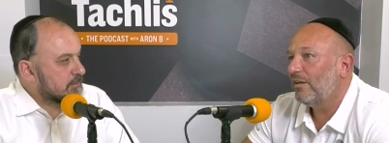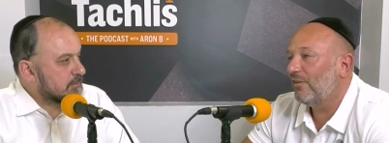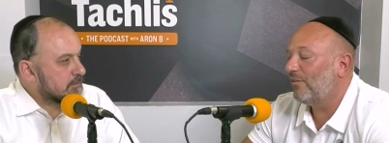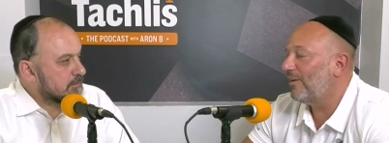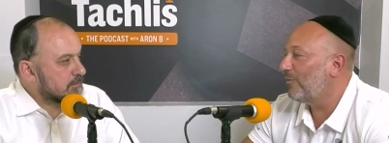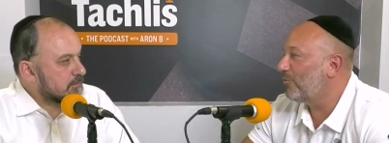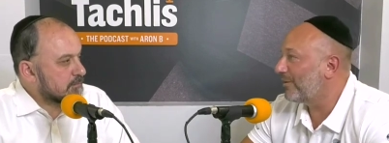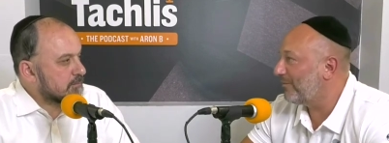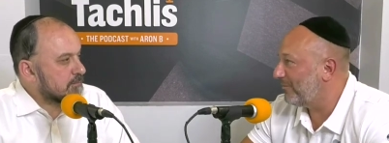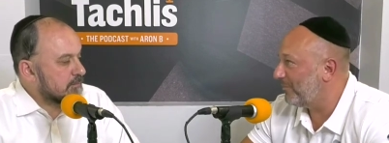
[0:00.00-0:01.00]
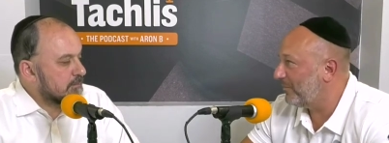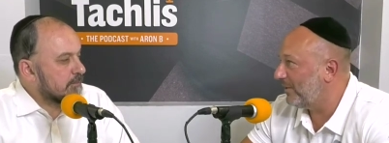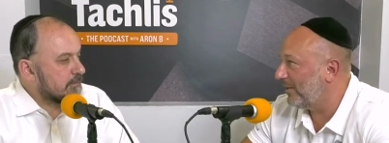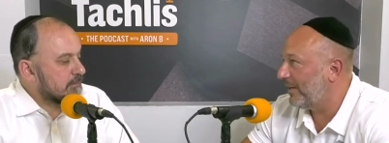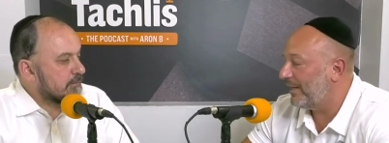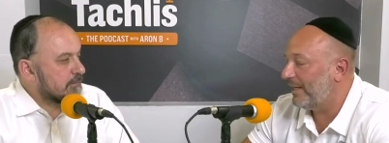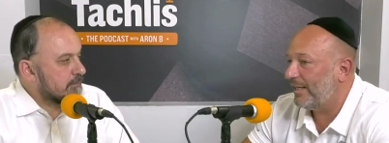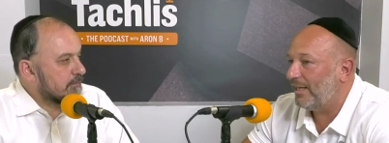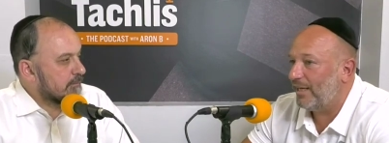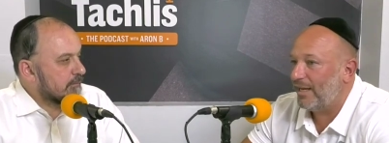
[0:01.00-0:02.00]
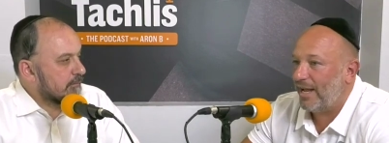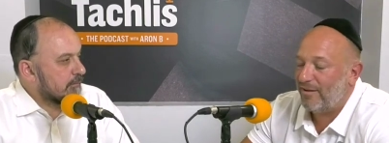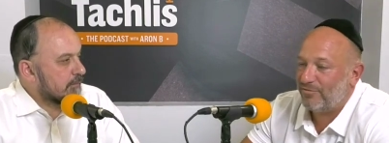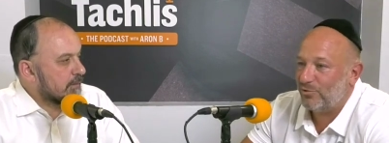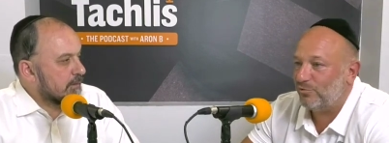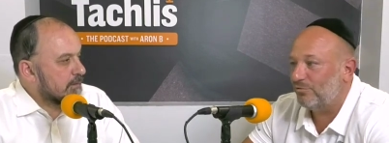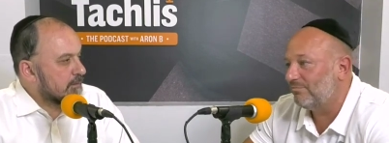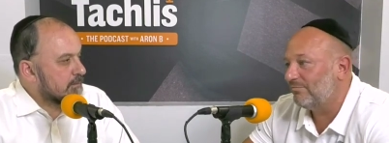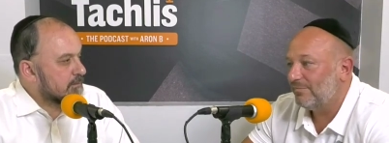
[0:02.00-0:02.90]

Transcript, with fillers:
Speaker 1: this is not working for me, and, and I have to